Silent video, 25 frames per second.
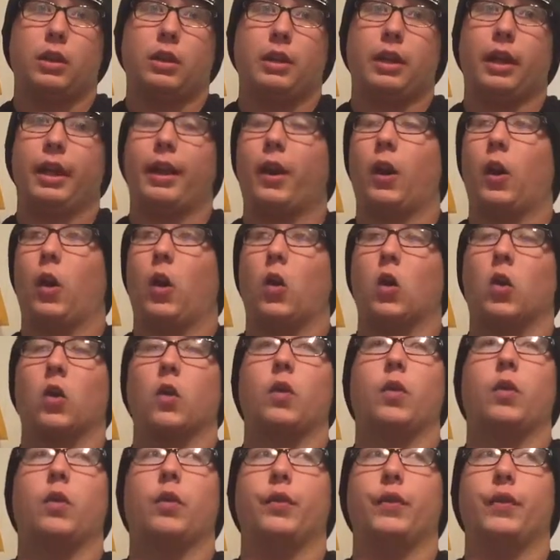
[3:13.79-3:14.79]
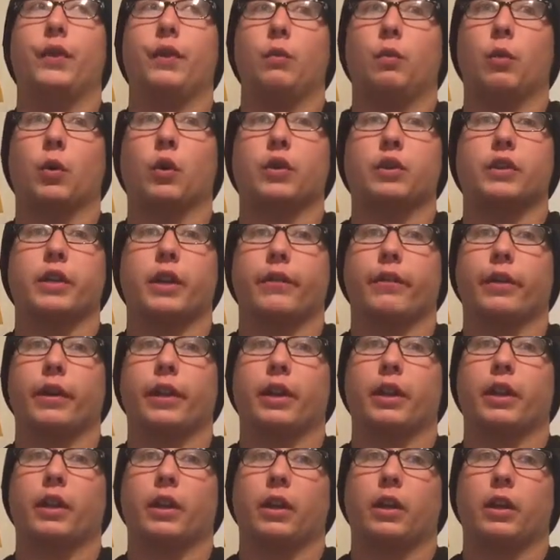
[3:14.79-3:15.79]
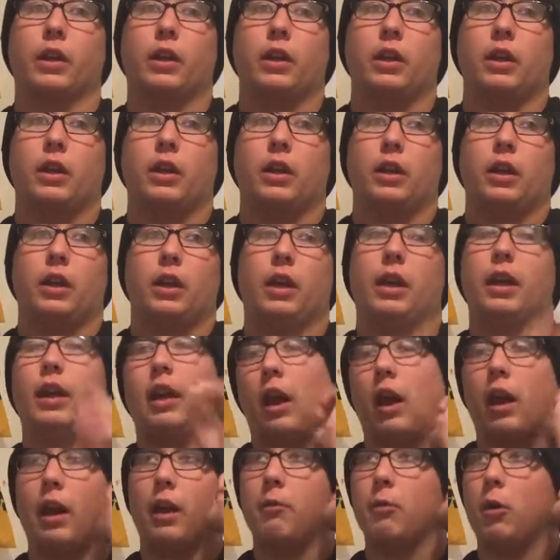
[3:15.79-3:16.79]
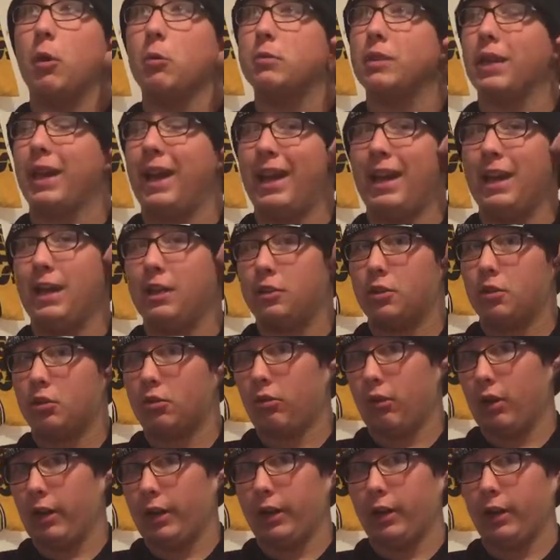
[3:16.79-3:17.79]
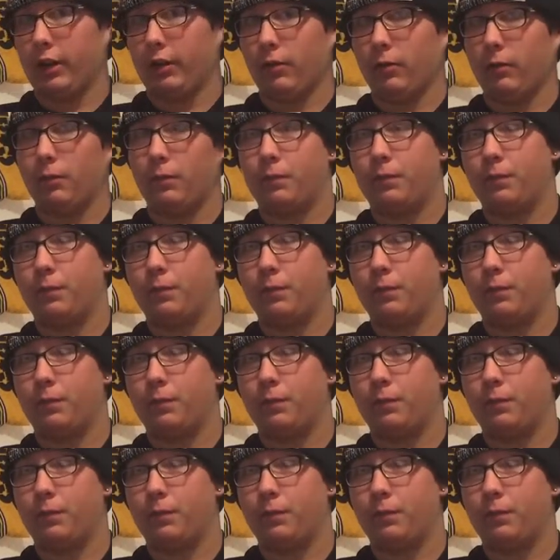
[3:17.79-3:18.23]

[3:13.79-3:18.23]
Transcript: That hurt the worst out of anything. And I am up to 8s right now.